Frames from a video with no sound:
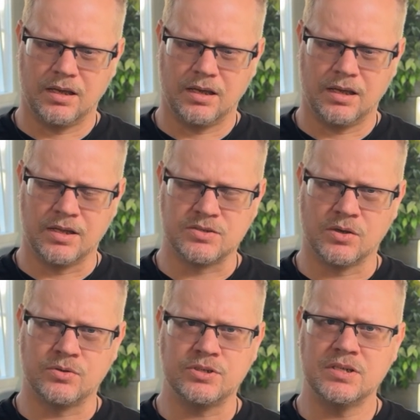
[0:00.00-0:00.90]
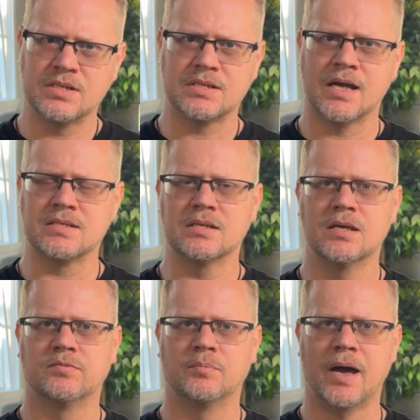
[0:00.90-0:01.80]
And so she decides to
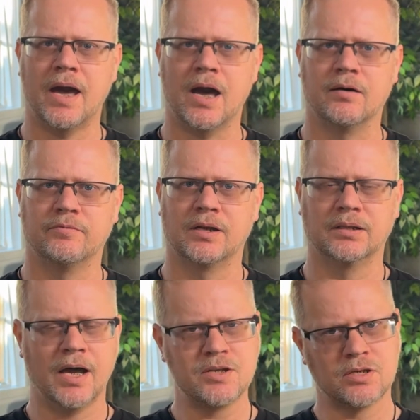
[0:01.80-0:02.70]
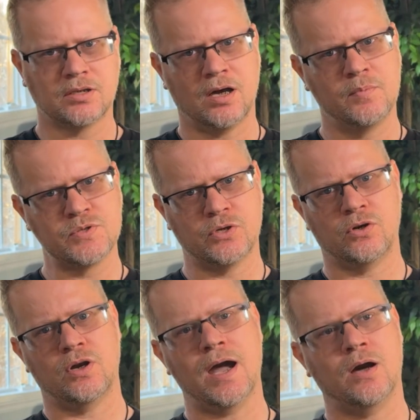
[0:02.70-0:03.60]
give him half. And Elijah comes to
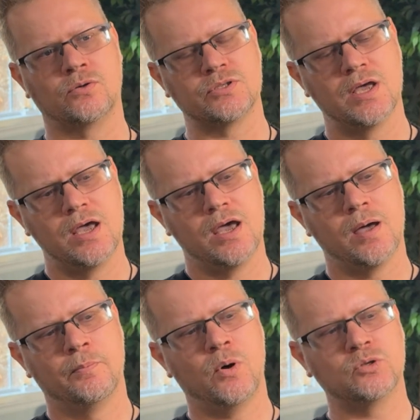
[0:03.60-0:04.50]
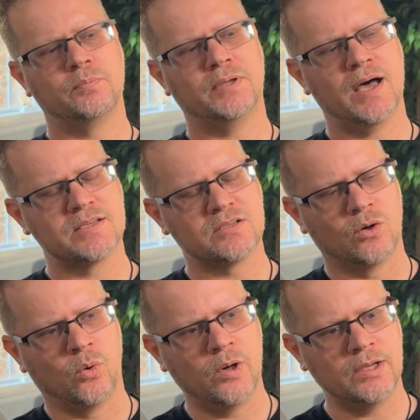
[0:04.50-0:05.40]
her house and multiplies the
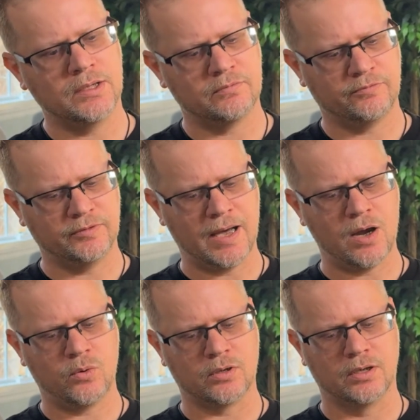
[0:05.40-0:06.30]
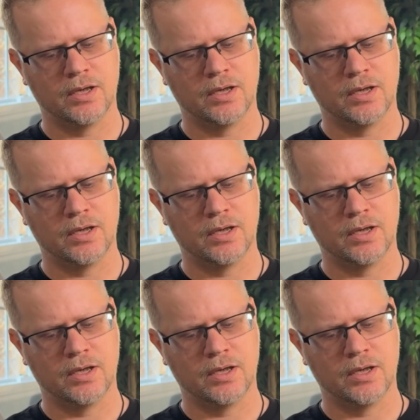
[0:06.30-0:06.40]
oil and flour.